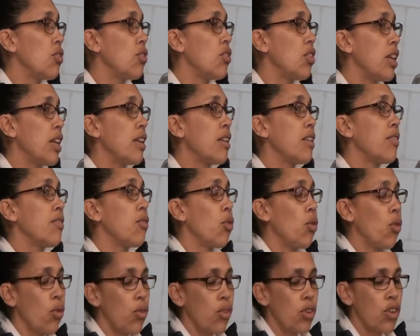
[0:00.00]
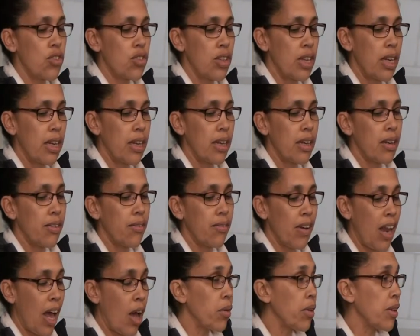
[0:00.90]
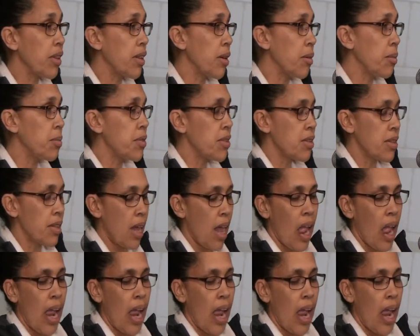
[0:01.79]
treat for New Zealand flower thrips.